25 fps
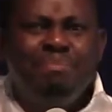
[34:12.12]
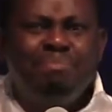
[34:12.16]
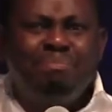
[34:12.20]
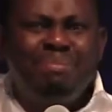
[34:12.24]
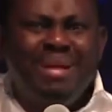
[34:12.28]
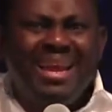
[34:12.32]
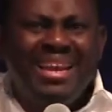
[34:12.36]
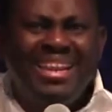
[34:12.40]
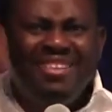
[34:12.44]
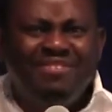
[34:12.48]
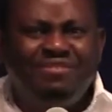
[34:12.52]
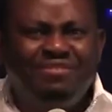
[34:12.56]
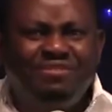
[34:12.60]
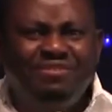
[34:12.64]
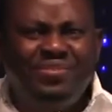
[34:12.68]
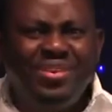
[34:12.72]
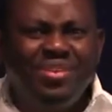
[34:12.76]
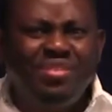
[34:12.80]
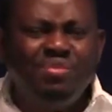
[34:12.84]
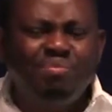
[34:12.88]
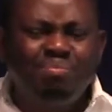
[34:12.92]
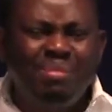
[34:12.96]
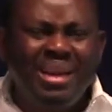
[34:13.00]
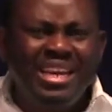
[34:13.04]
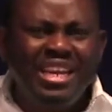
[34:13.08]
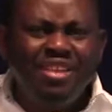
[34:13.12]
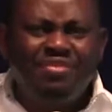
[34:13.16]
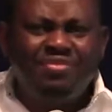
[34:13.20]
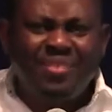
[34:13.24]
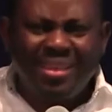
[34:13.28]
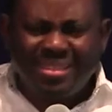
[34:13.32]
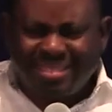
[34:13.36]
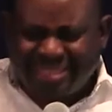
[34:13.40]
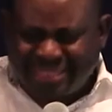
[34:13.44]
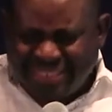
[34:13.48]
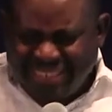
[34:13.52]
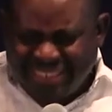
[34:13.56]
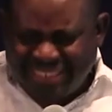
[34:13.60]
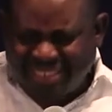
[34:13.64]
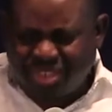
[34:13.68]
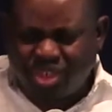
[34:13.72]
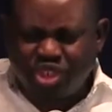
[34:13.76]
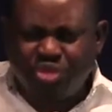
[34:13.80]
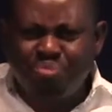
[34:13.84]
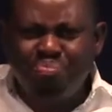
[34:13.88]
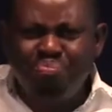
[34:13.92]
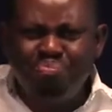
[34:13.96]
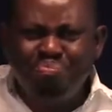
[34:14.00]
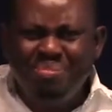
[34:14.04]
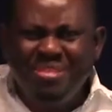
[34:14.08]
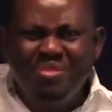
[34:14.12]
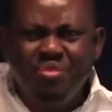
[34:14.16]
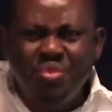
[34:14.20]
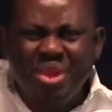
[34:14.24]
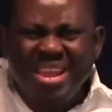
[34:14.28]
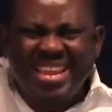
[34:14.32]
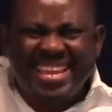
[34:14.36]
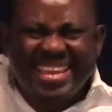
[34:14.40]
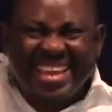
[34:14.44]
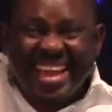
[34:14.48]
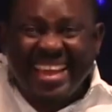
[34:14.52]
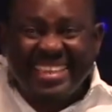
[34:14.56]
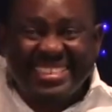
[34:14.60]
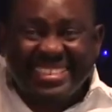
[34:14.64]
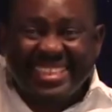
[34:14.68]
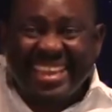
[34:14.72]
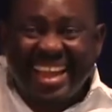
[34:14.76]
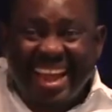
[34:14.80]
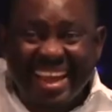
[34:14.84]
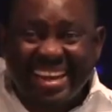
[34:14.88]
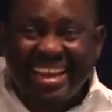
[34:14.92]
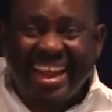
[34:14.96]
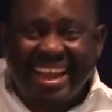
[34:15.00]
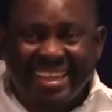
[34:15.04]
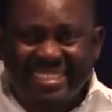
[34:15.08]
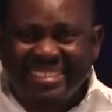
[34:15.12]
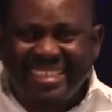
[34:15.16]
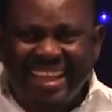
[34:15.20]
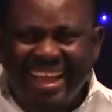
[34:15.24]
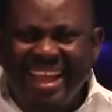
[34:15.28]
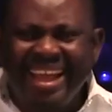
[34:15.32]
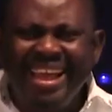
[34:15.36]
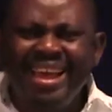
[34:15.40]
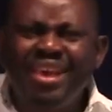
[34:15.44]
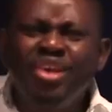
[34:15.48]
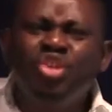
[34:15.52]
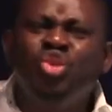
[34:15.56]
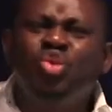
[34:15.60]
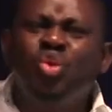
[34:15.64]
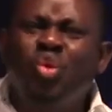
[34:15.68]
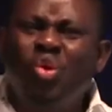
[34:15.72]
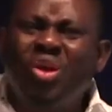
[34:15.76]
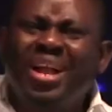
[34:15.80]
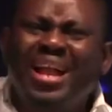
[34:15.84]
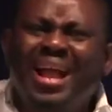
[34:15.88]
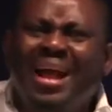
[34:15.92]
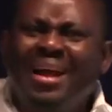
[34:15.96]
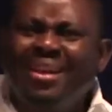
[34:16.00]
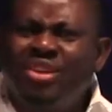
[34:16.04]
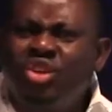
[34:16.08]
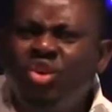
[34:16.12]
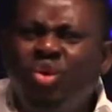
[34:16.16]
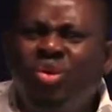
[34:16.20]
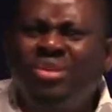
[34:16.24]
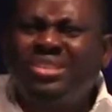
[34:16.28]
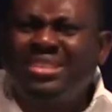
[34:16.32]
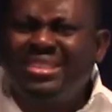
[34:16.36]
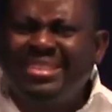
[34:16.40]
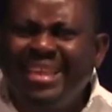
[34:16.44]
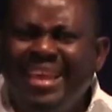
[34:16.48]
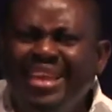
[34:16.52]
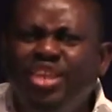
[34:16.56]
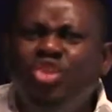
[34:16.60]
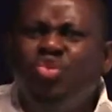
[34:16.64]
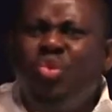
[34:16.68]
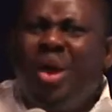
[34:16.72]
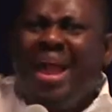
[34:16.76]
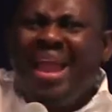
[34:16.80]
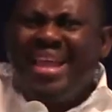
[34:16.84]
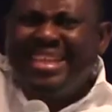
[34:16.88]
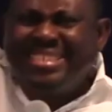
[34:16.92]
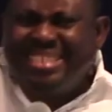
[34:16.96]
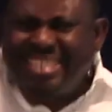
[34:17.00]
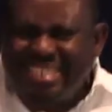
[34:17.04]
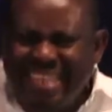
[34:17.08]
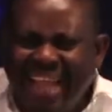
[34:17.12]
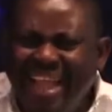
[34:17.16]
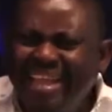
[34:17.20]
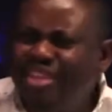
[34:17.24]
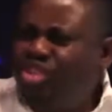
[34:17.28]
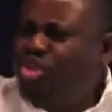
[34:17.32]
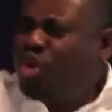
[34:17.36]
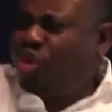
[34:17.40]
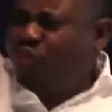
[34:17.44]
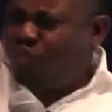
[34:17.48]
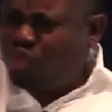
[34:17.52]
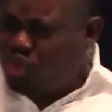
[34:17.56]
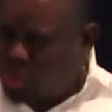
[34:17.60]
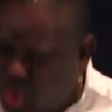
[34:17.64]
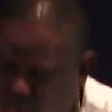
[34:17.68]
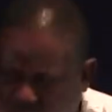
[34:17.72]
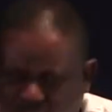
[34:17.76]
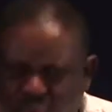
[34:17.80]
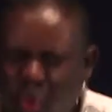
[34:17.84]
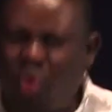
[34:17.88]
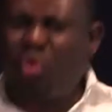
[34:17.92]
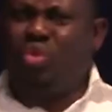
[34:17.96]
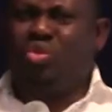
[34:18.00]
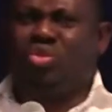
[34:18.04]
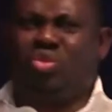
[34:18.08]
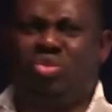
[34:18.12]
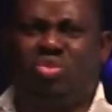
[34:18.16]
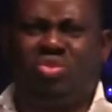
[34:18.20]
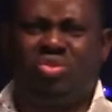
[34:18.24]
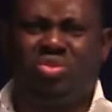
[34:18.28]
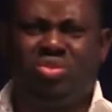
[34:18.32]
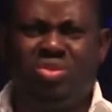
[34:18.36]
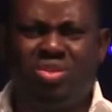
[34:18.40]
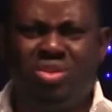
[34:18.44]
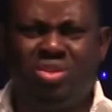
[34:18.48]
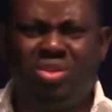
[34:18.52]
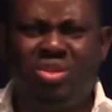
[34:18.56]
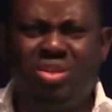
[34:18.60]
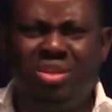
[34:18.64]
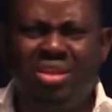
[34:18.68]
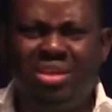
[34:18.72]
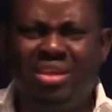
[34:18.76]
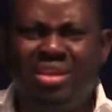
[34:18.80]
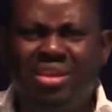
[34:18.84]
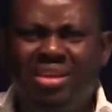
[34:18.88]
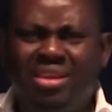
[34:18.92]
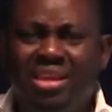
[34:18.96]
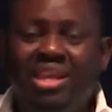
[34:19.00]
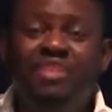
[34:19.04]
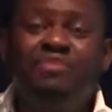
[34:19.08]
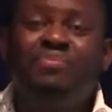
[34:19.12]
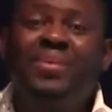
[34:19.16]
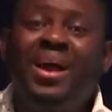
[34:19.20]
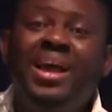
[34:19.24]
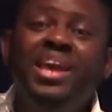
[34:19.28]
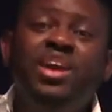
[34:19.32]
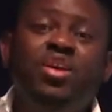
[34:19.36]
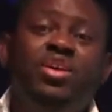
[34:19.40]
manifestations, wicked character, you cannot say you are a child of God. In fact,